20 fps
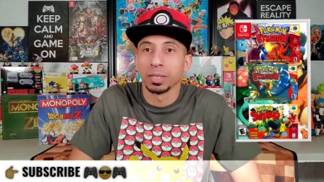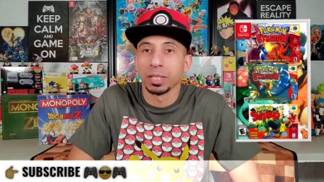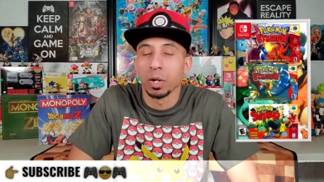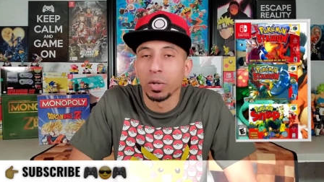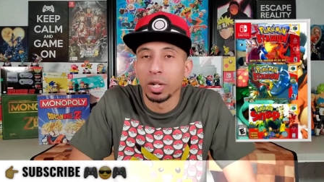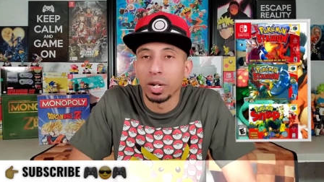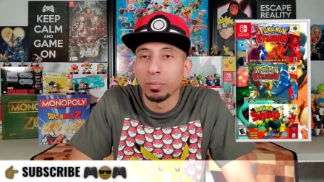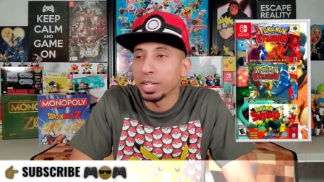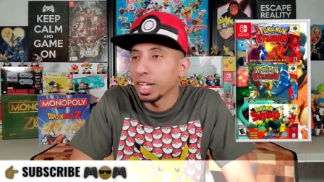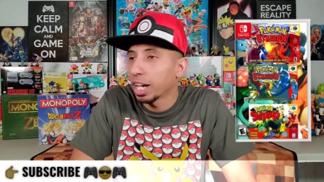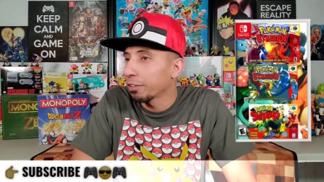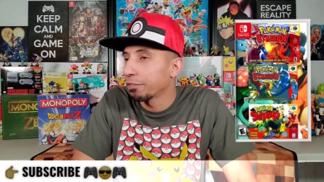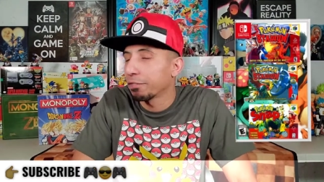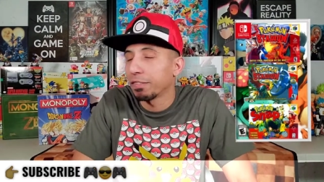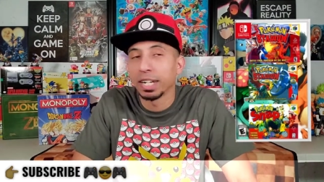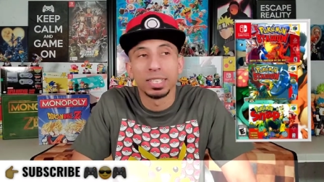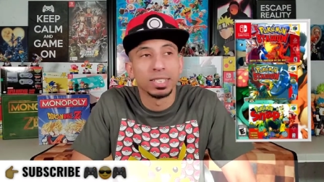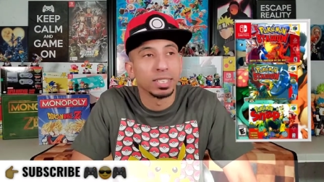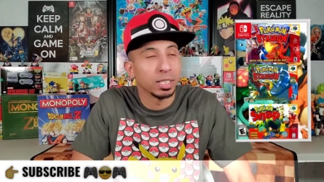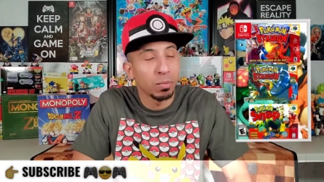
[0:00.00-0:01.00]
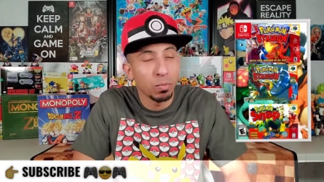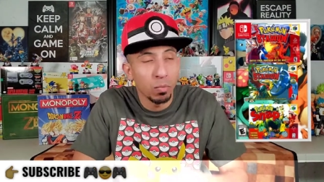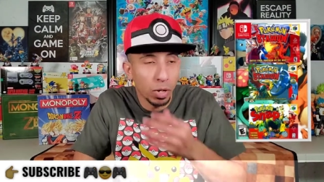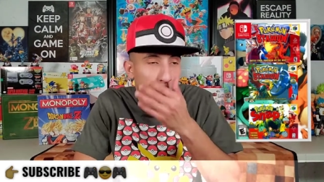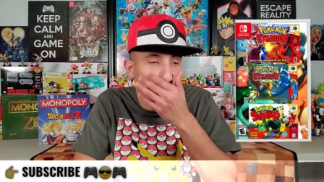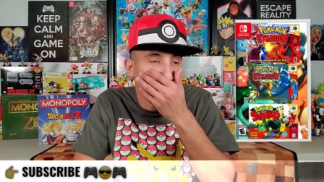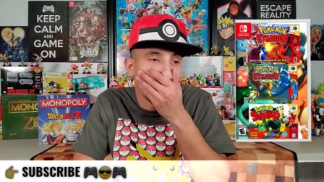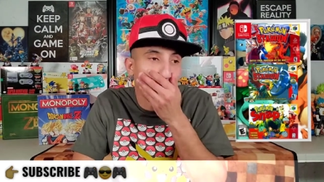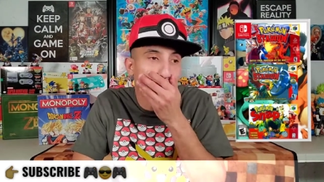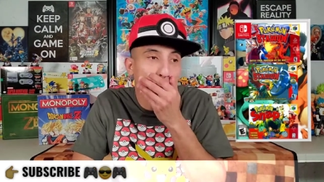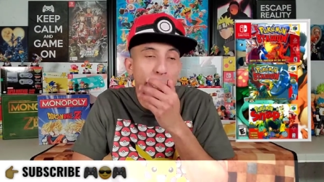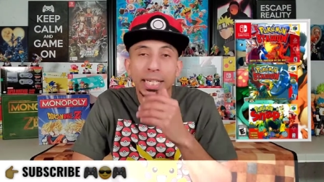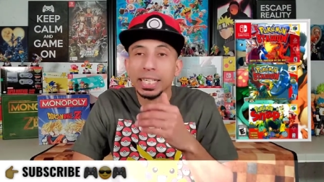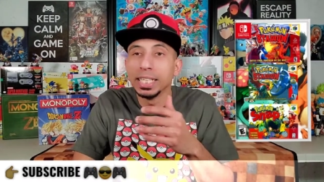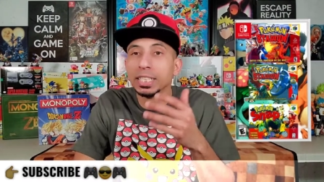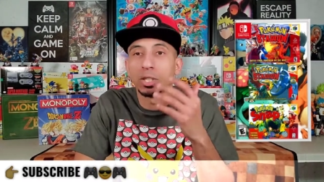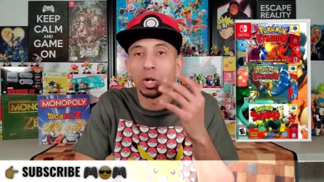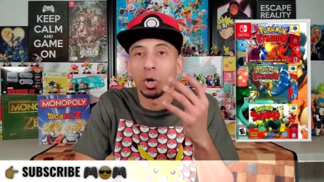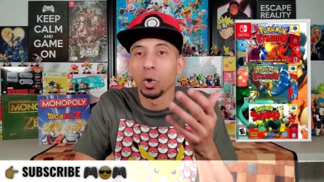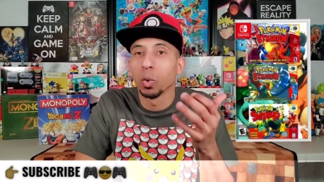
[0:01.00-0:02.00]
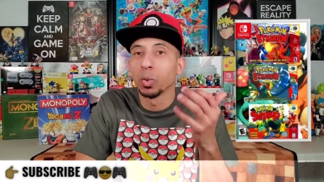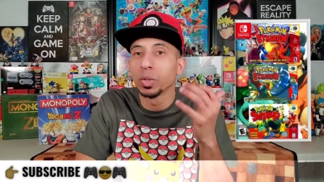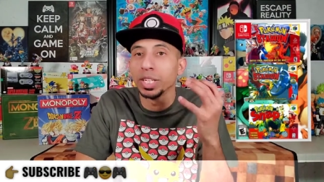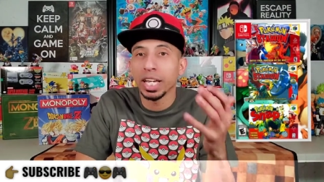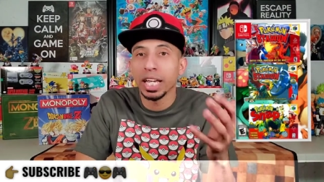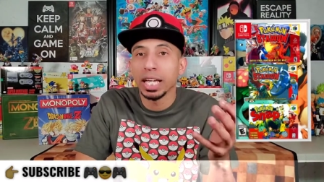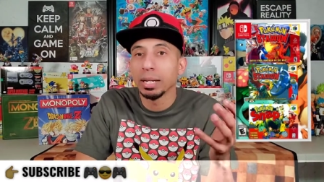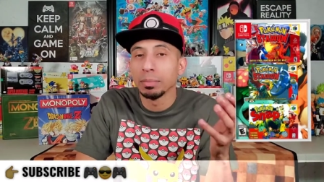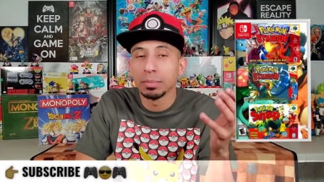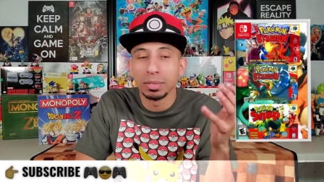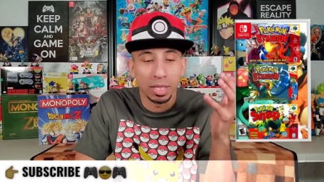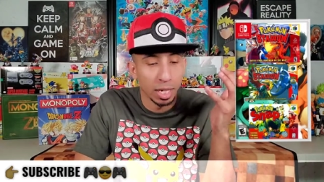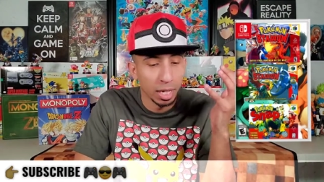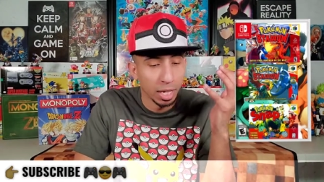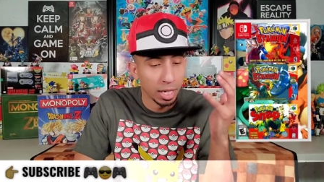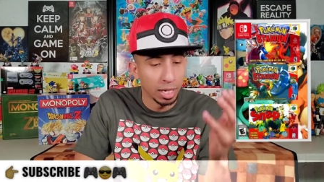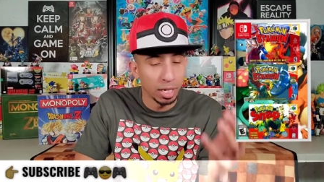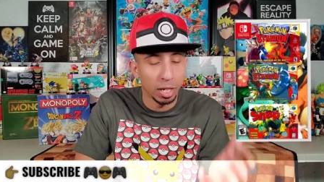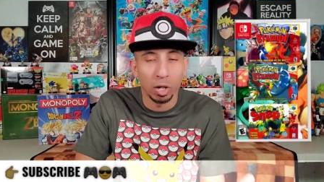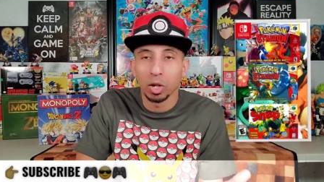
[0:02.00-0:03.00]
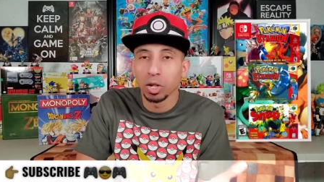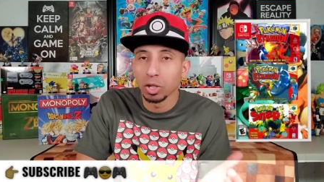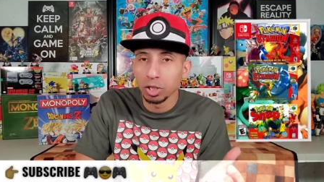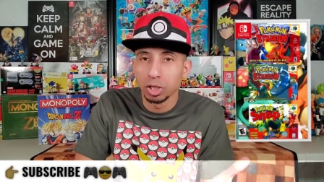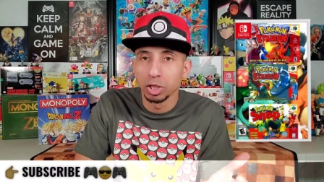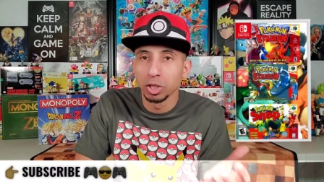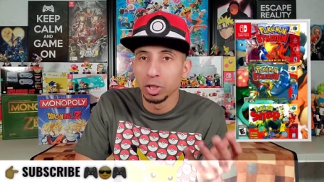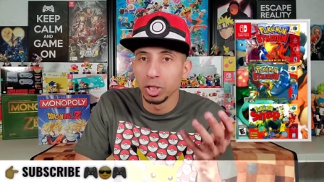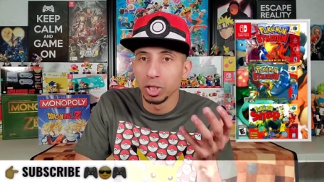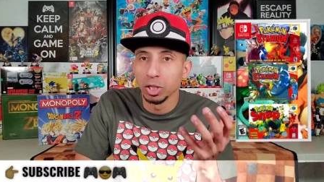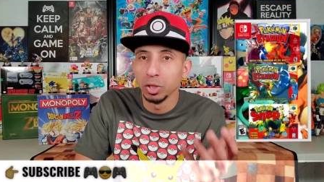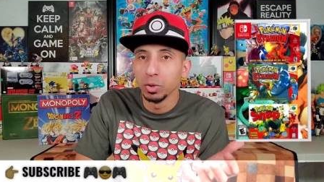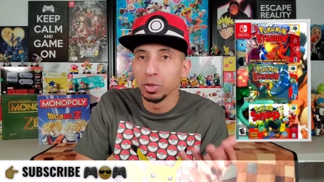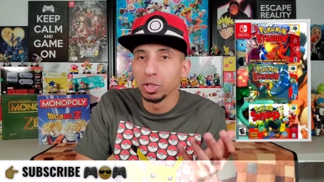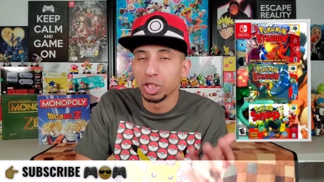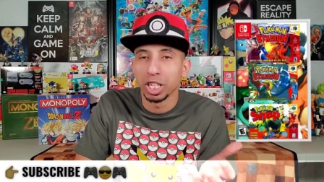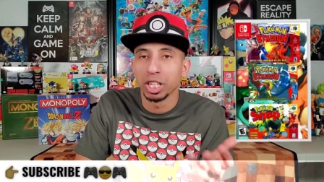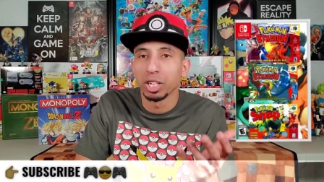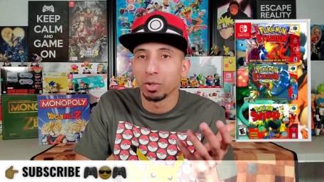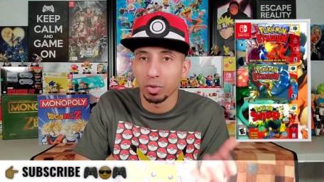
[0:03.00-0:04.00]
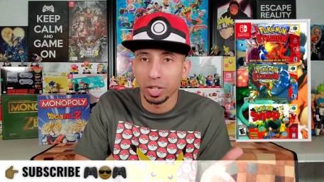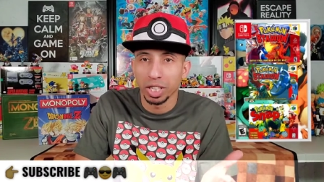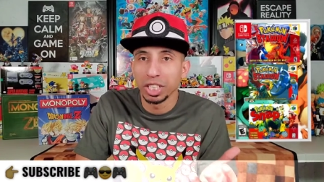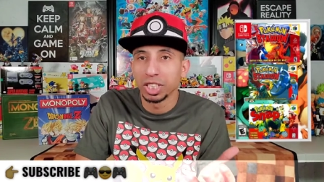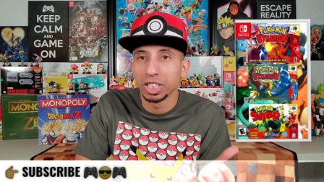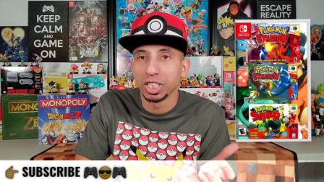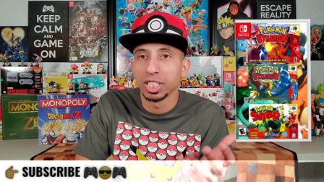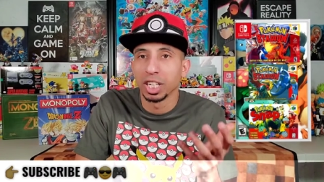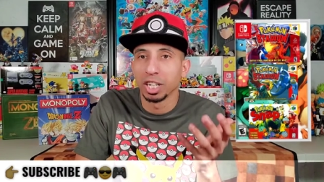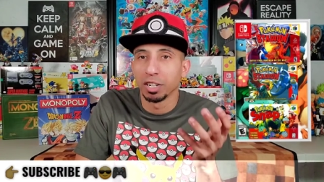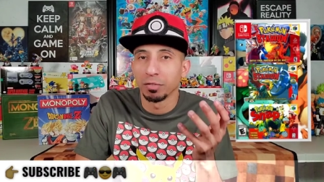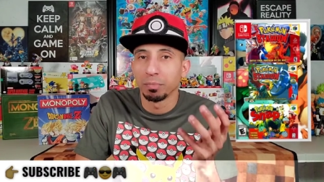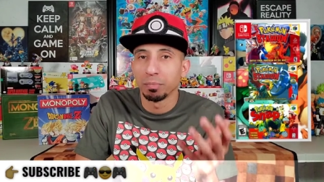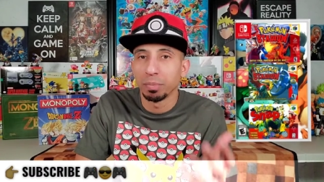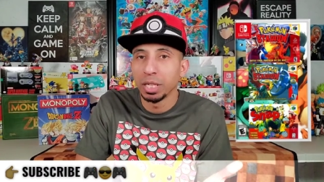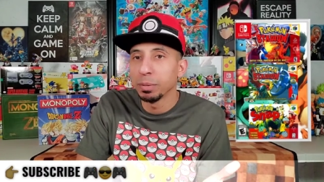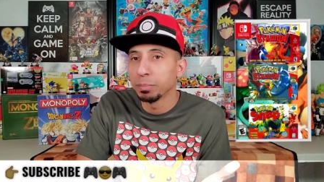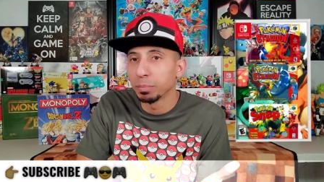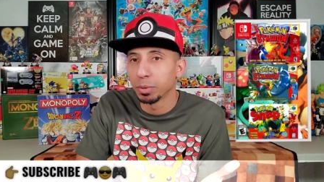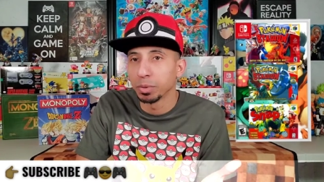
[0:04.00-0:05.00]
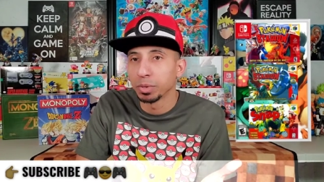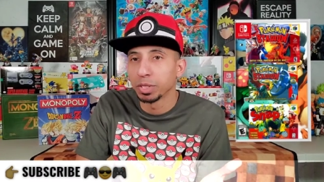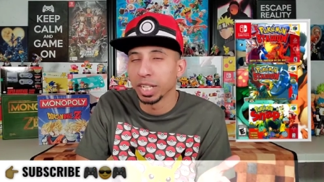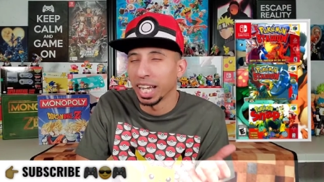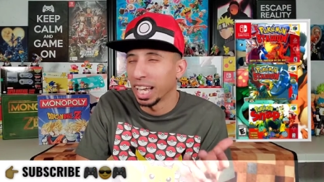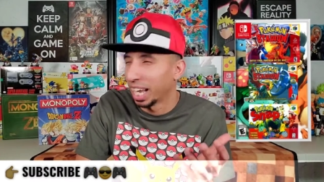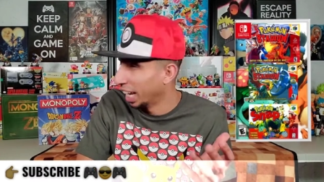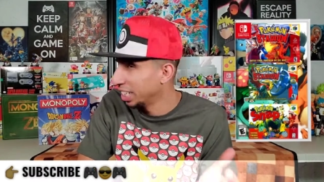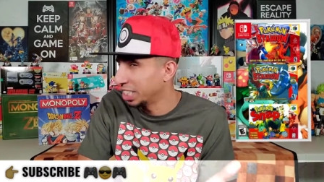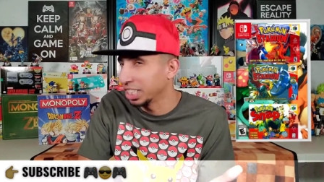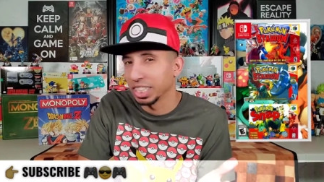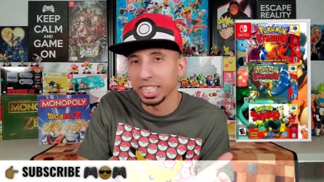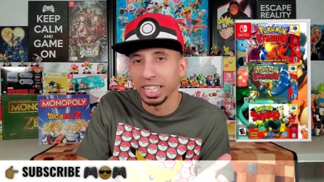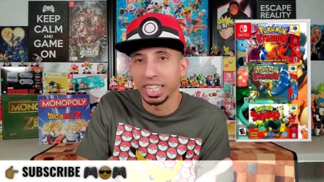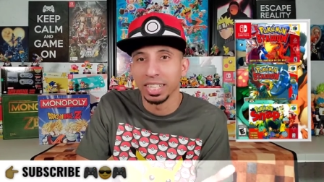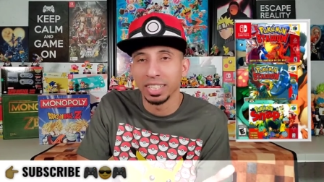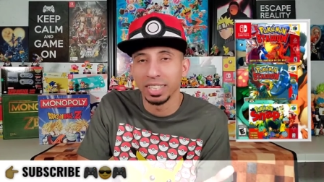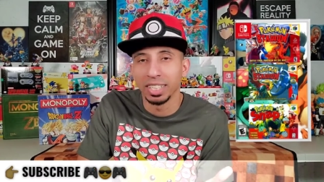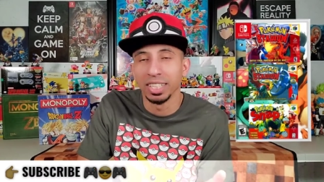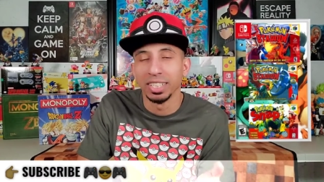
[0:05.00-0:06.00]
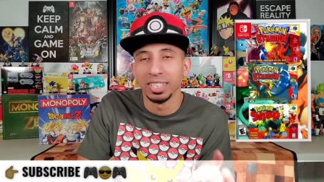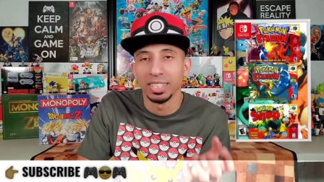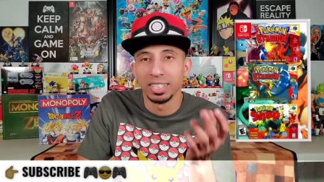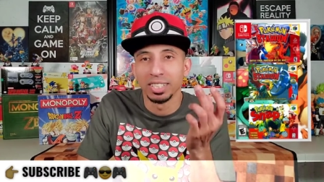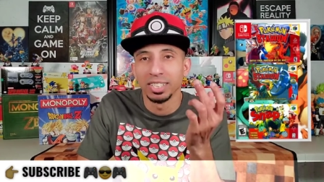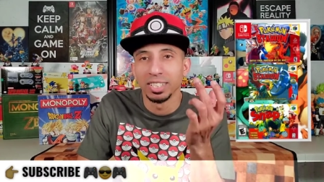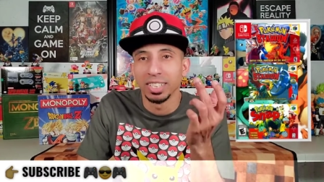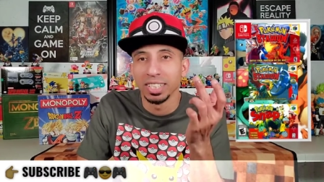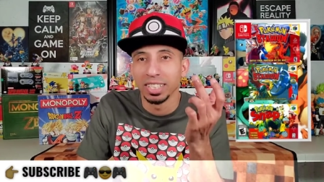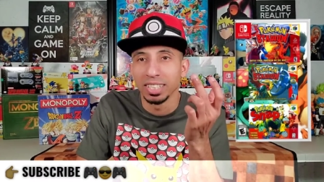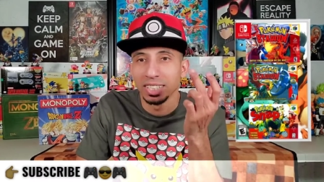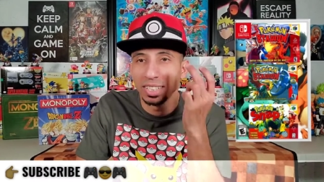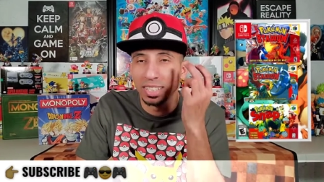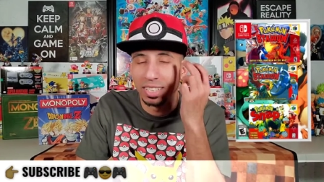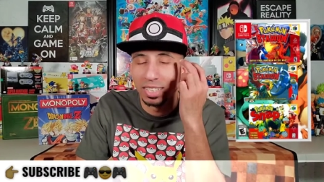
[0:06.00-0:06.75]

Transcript: Okay, we gotta find some way to bring these old games onto the new generation of people to educate these these